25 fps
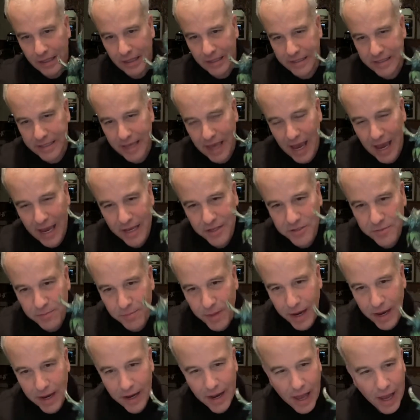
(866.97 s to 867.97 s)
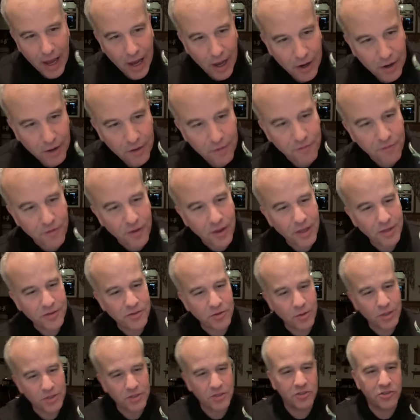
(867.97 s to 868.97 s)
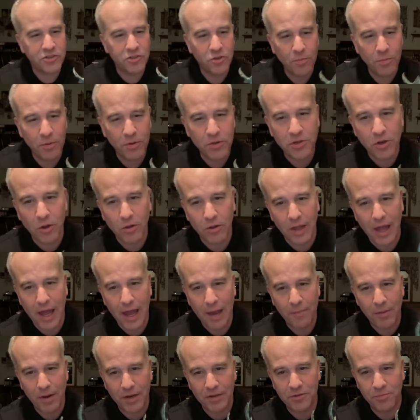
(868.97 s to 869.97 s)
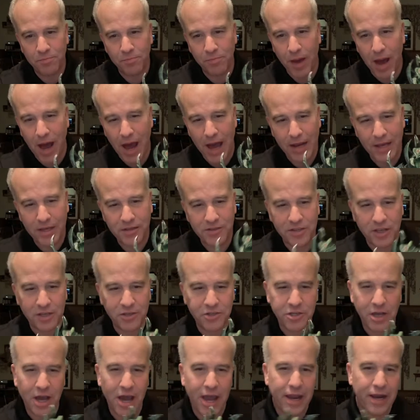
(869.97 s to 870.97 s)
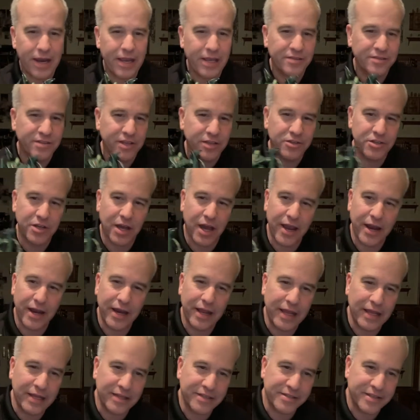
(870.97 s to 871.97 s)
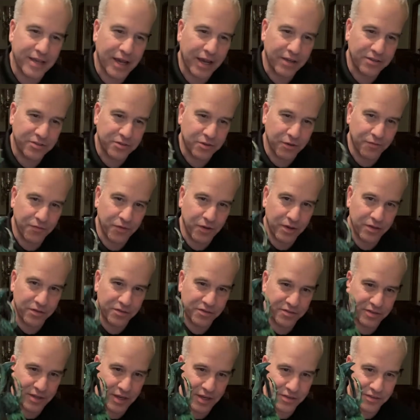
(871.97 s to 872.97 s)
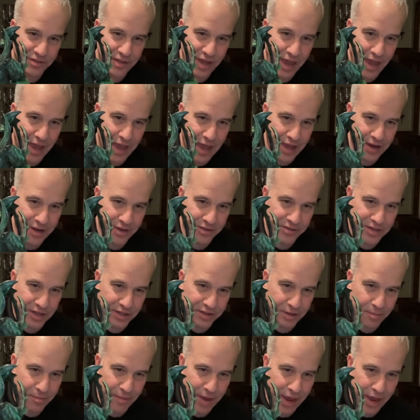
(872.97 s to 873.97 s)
This guy's made out of, so it's a Super Joe line, but his body is he's a giant insect. So if you can see his head, he's got the